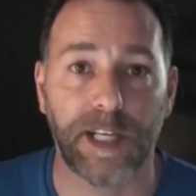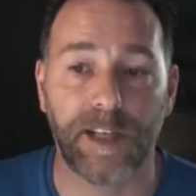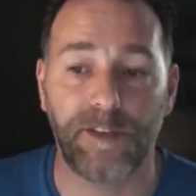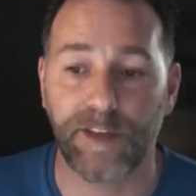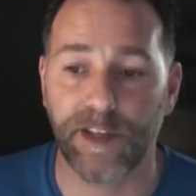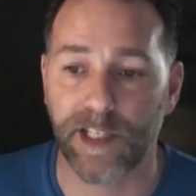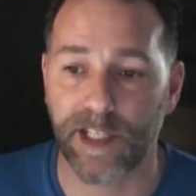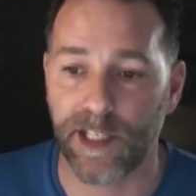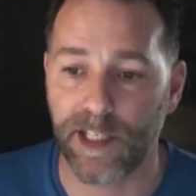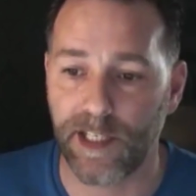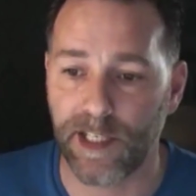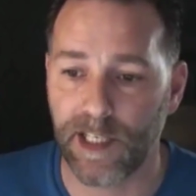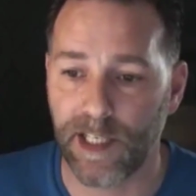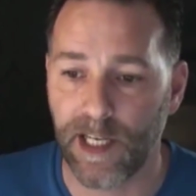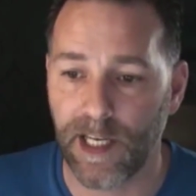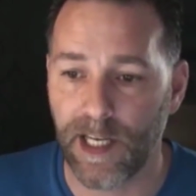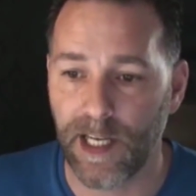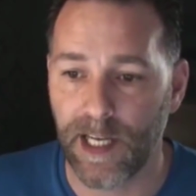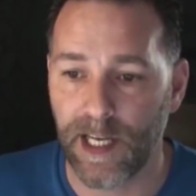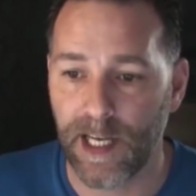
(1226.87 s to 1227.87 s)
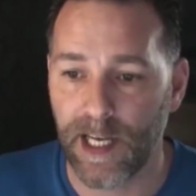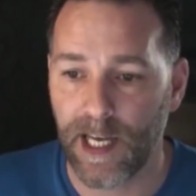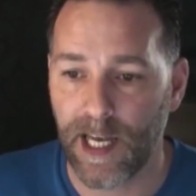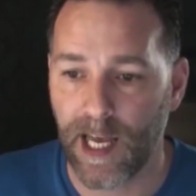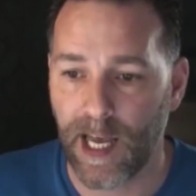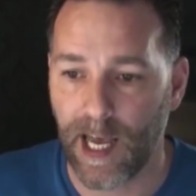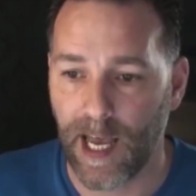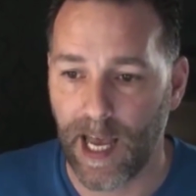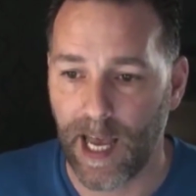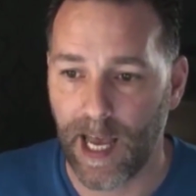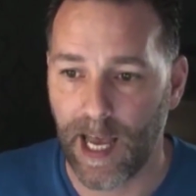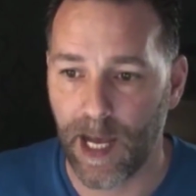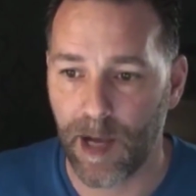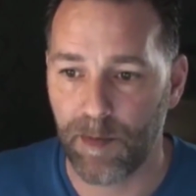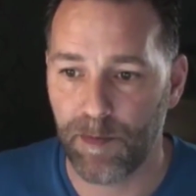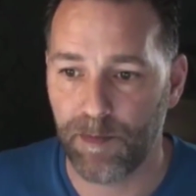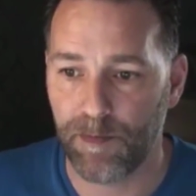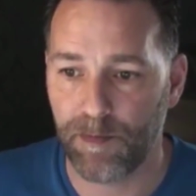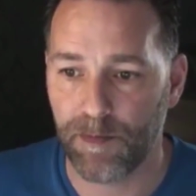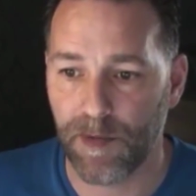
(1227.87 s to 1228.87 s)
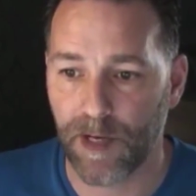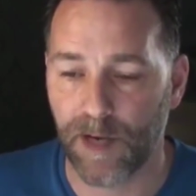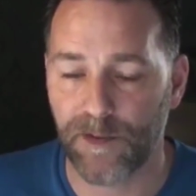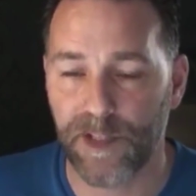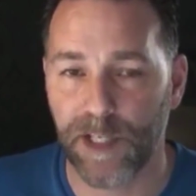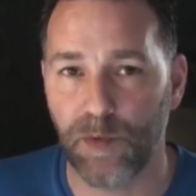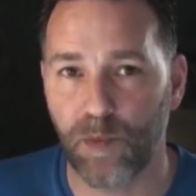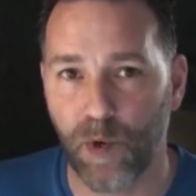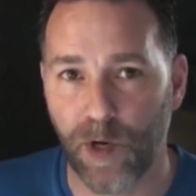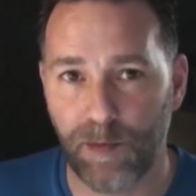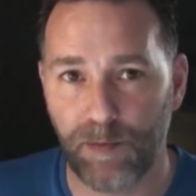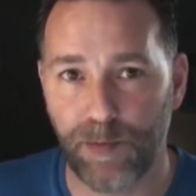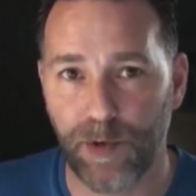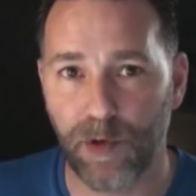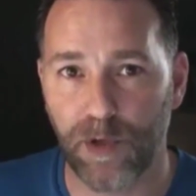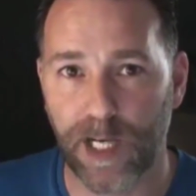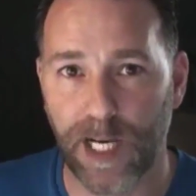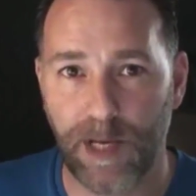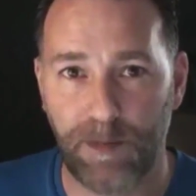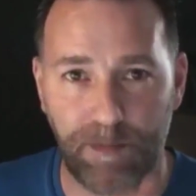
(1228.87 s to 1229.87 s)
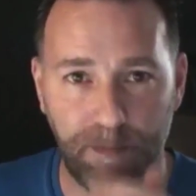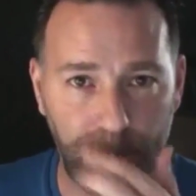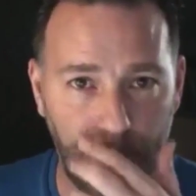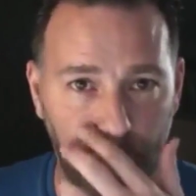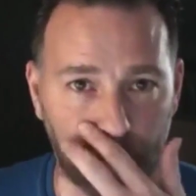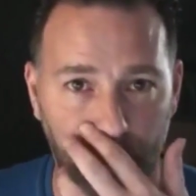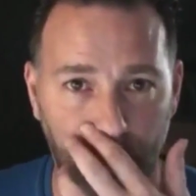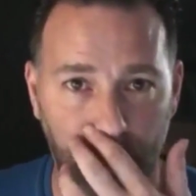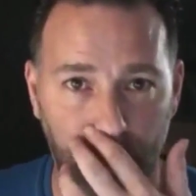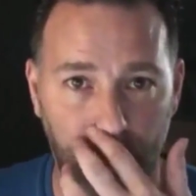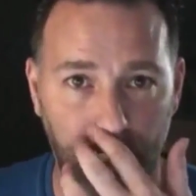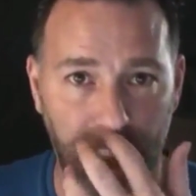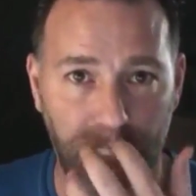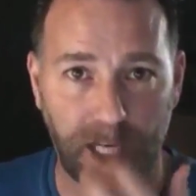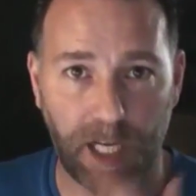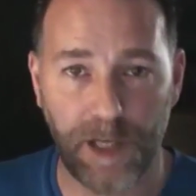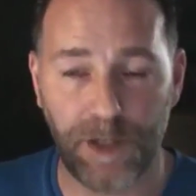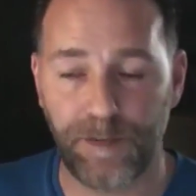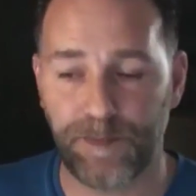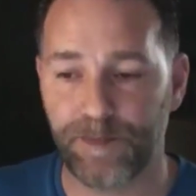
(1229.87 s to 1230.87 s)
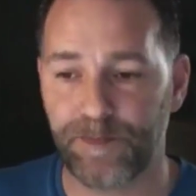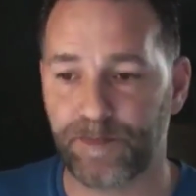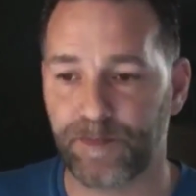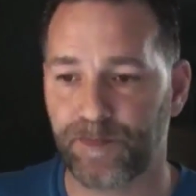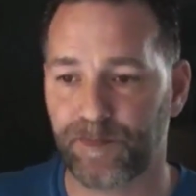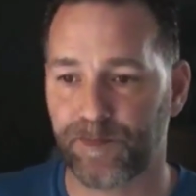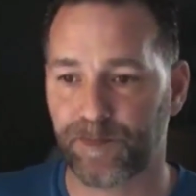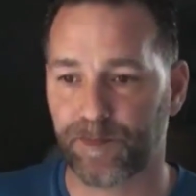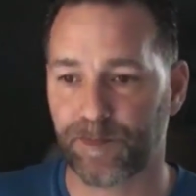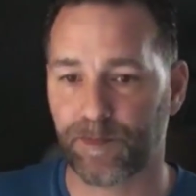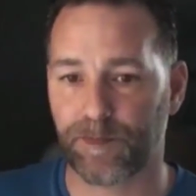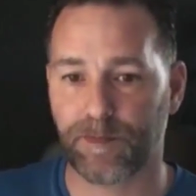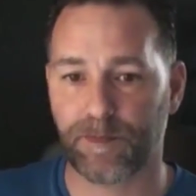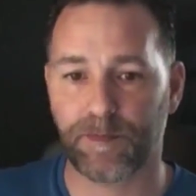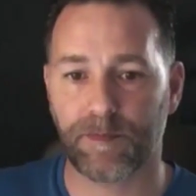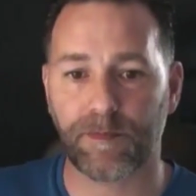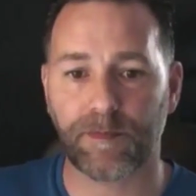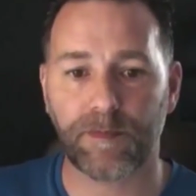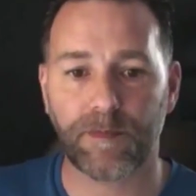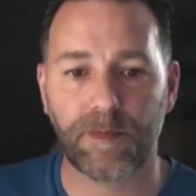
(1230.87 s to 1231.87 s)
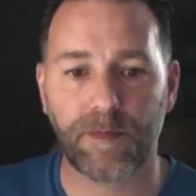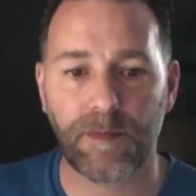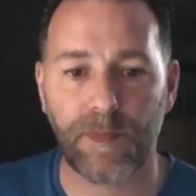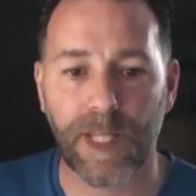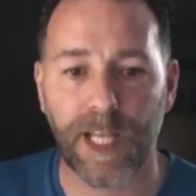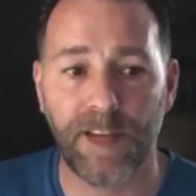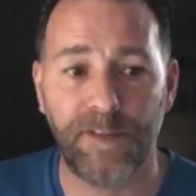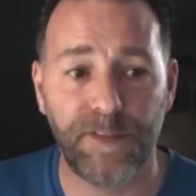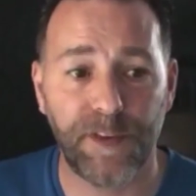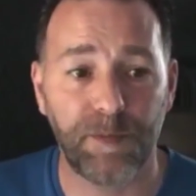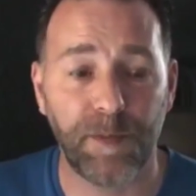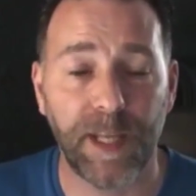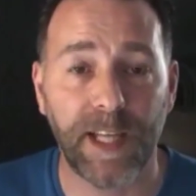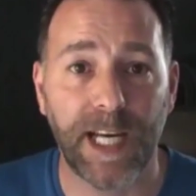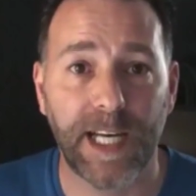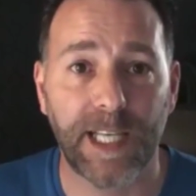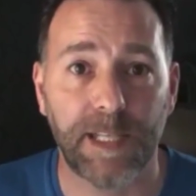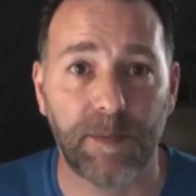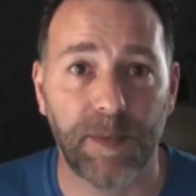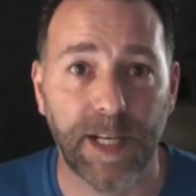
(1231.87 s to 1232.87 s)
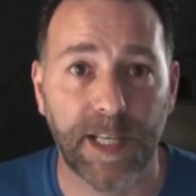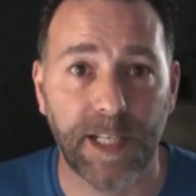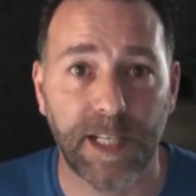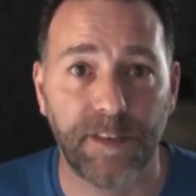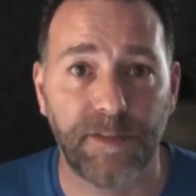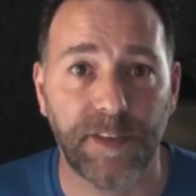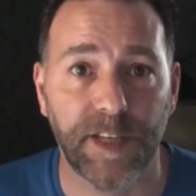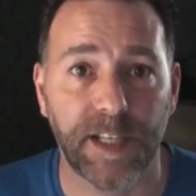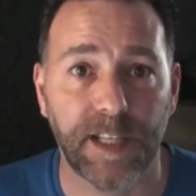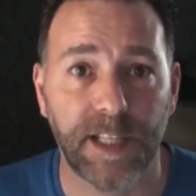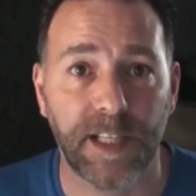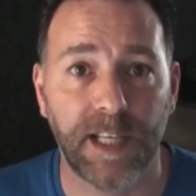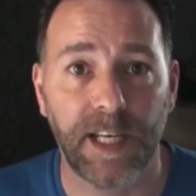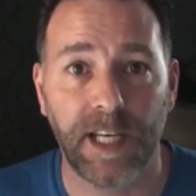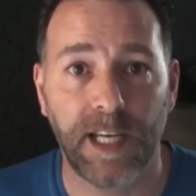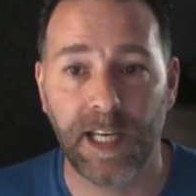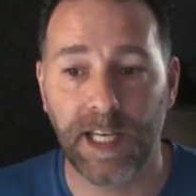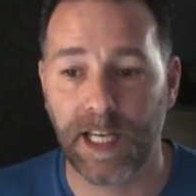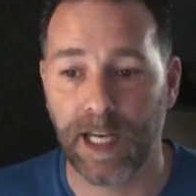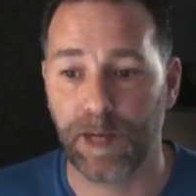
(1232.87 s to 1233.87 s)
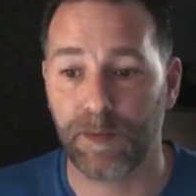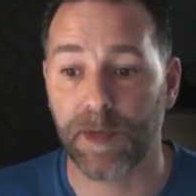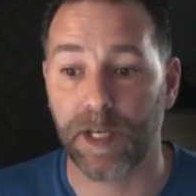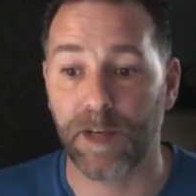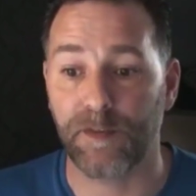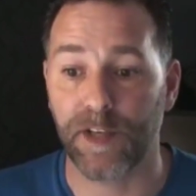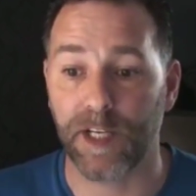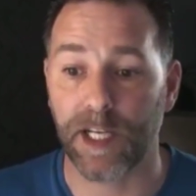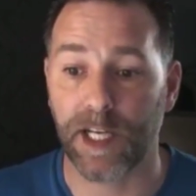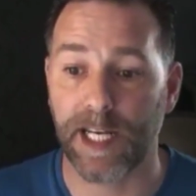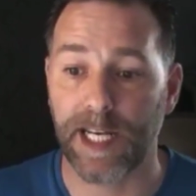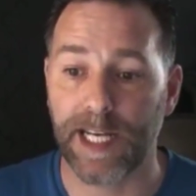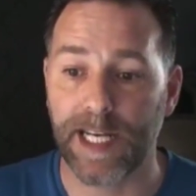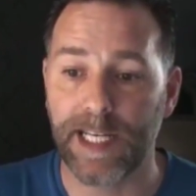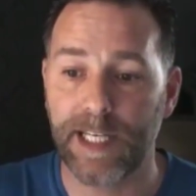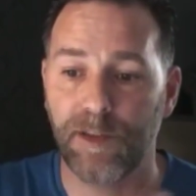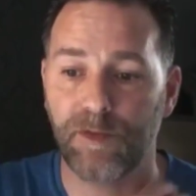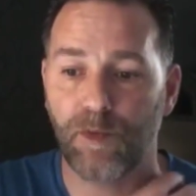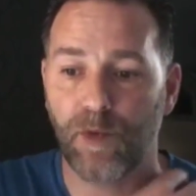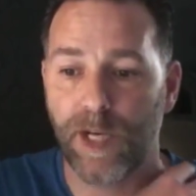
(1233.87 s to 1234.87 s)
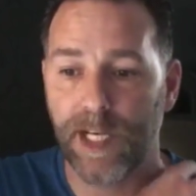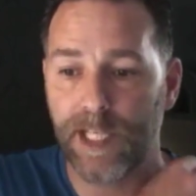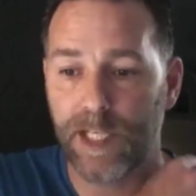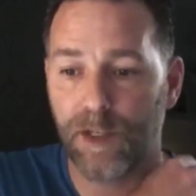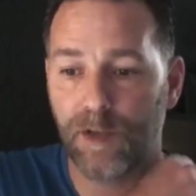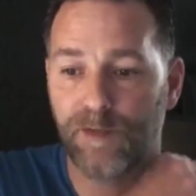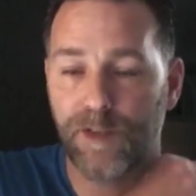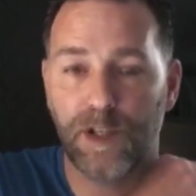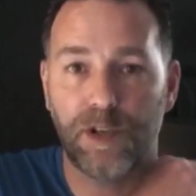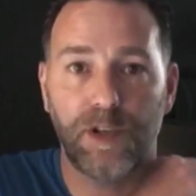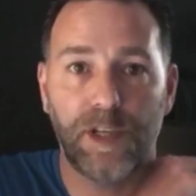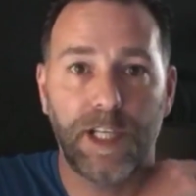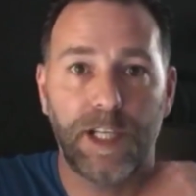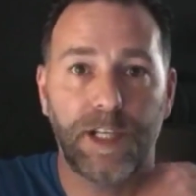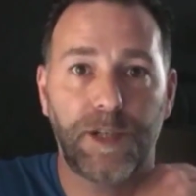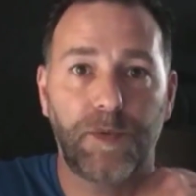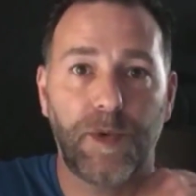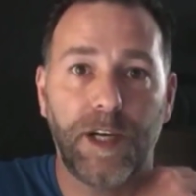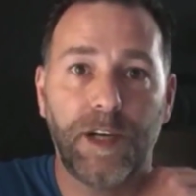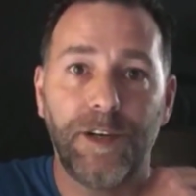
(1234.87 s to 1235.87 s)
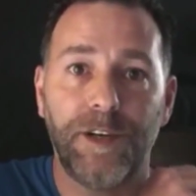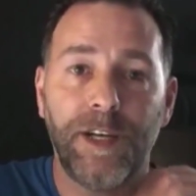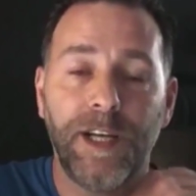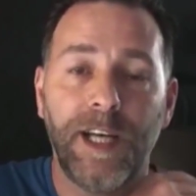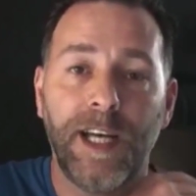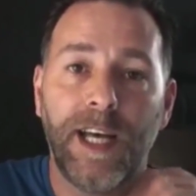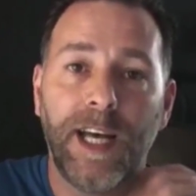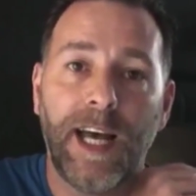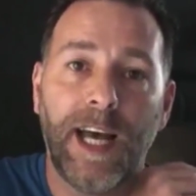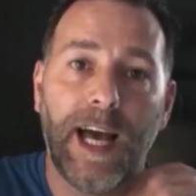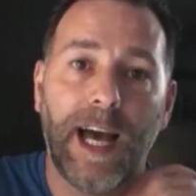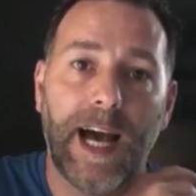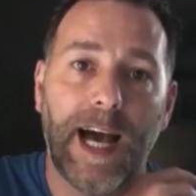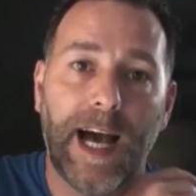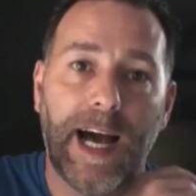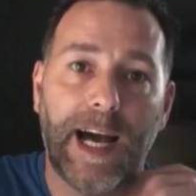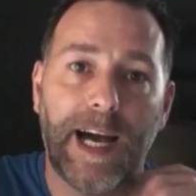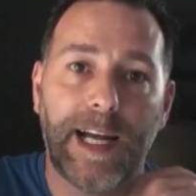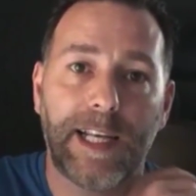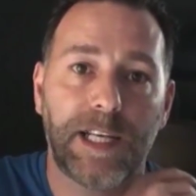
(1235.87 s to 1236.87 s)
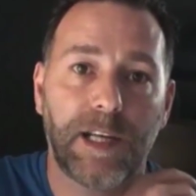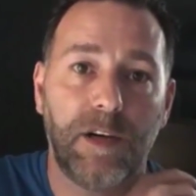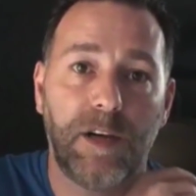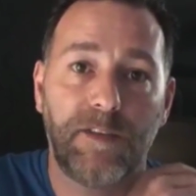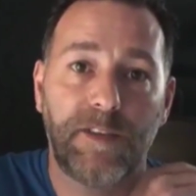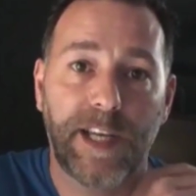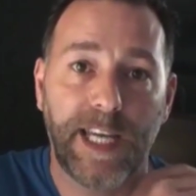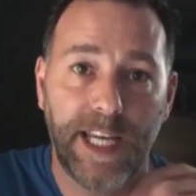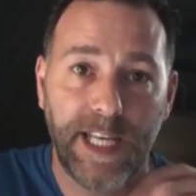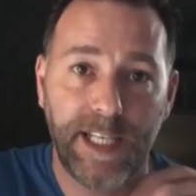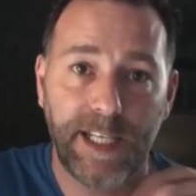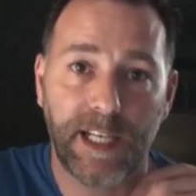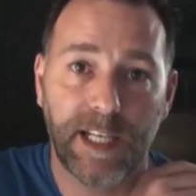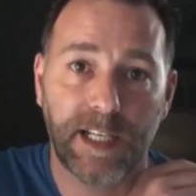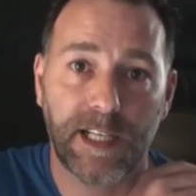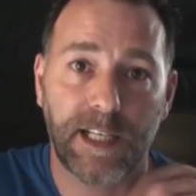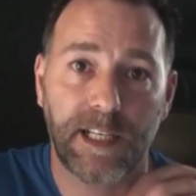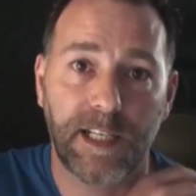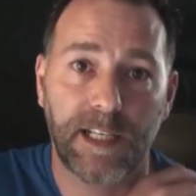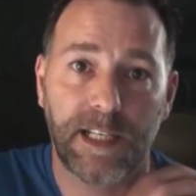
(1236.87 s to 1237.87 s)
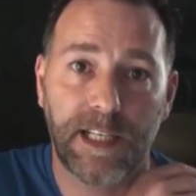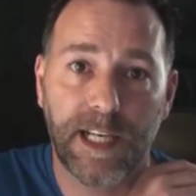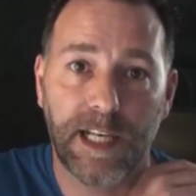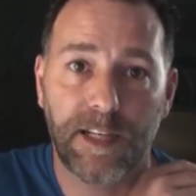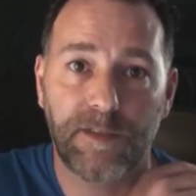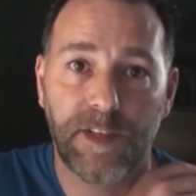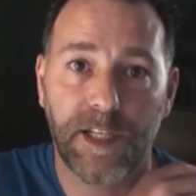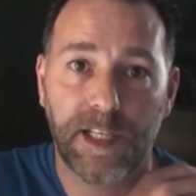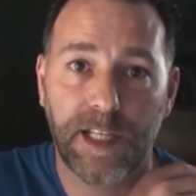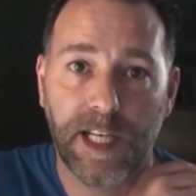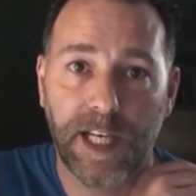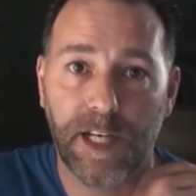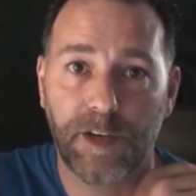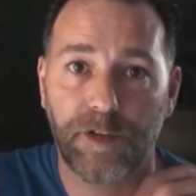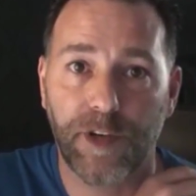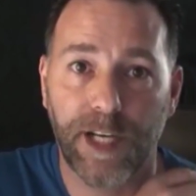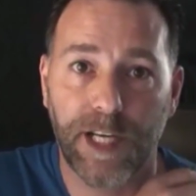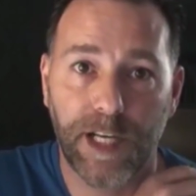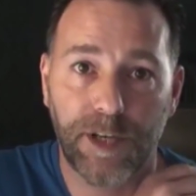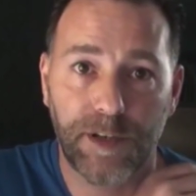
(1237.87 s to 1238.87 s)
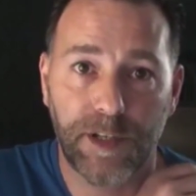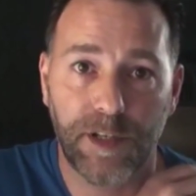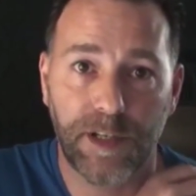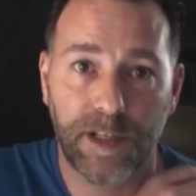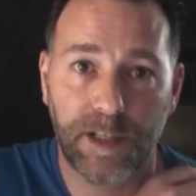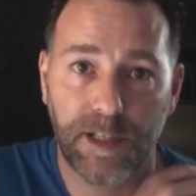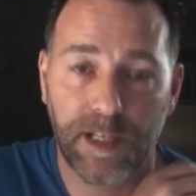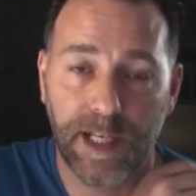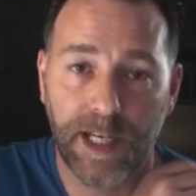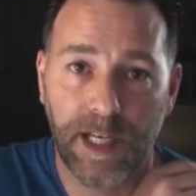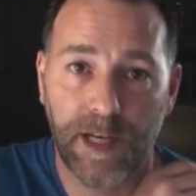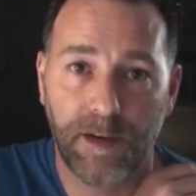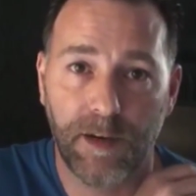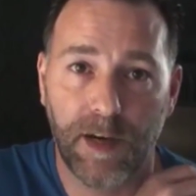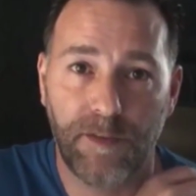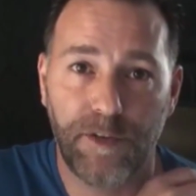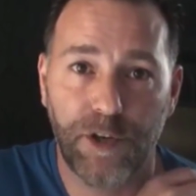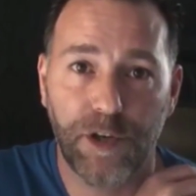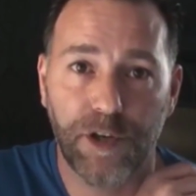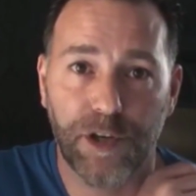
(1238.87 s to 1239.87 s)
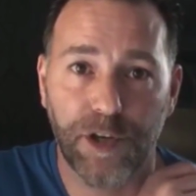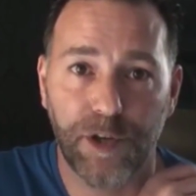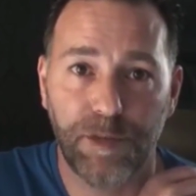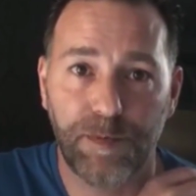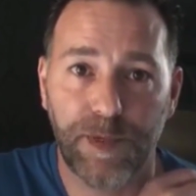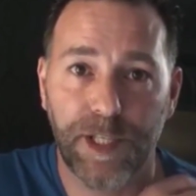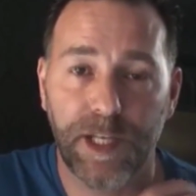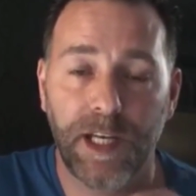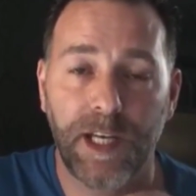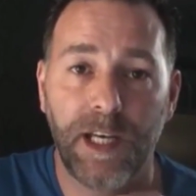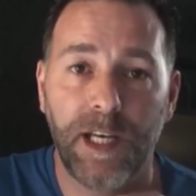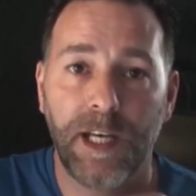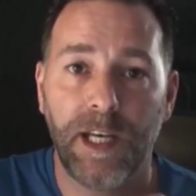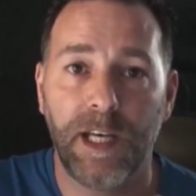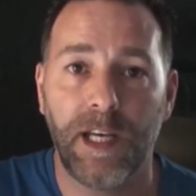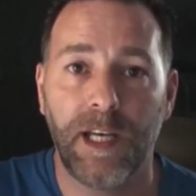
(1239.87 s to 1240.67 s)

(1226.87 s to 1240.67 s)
what the difference is. Um, I've seen one program just now, and for me, that is a big difference. I'm giving you creative ways of doing it as well, and I'll have case studies in there. I've just kind of written out to us, uh, a few groups